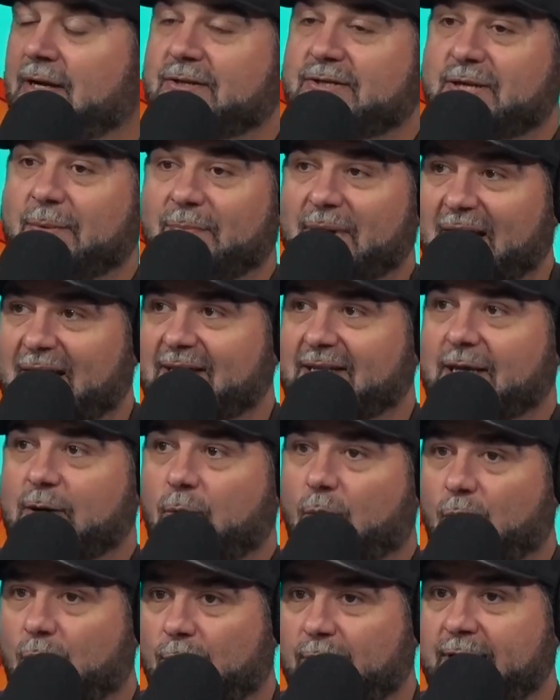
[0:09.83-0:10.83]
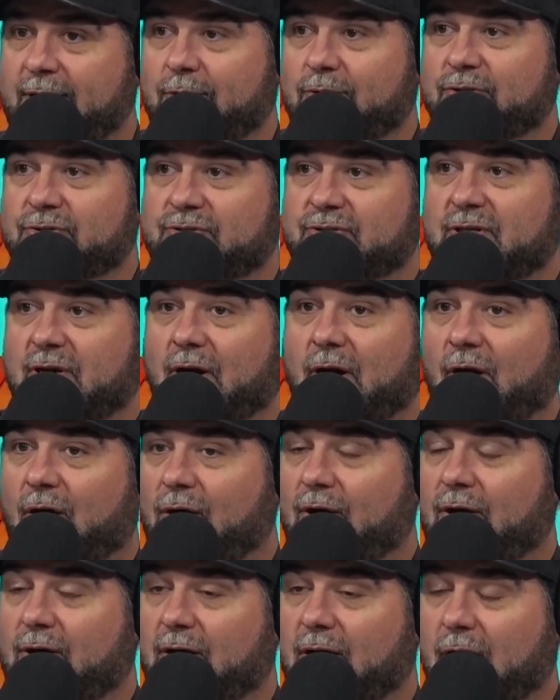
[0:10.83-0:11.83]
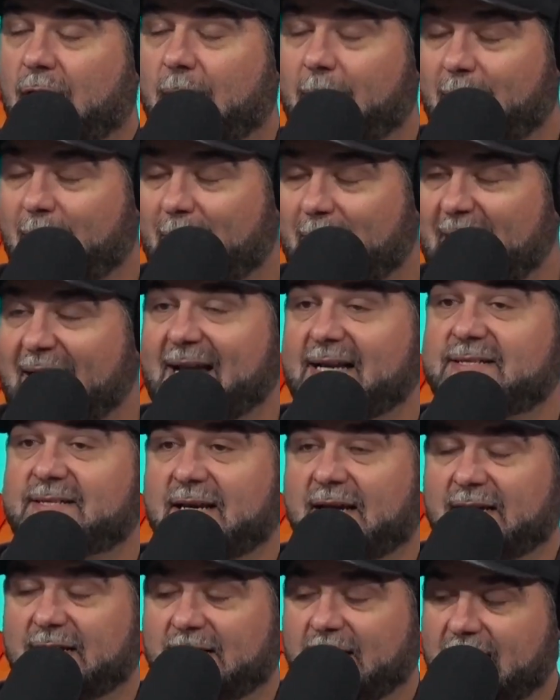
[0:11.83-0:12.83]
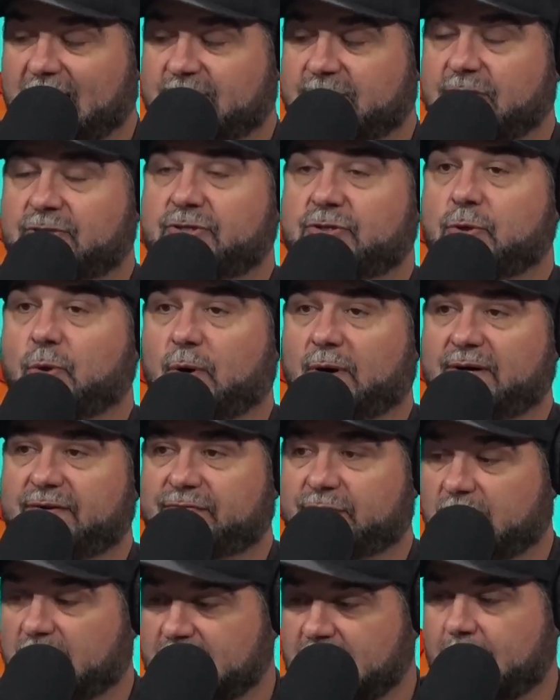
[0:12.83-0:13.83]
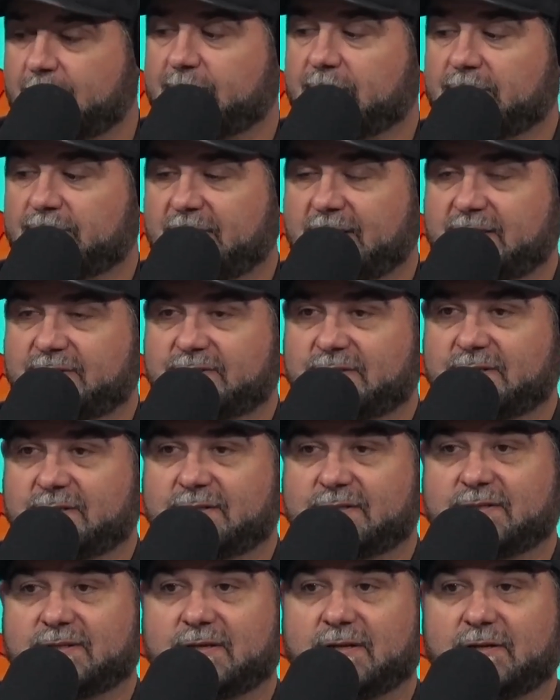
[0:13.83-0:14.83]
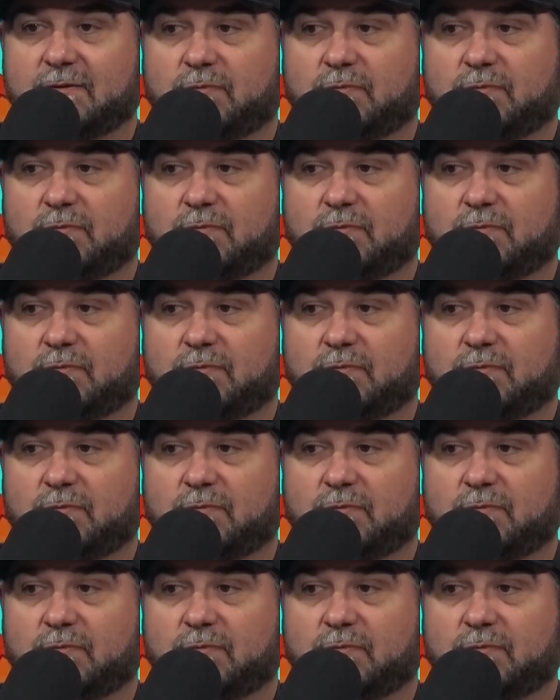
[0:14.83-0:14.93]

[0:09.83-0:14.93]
to me, the Orioles are amazing as a story for a couple of reasons.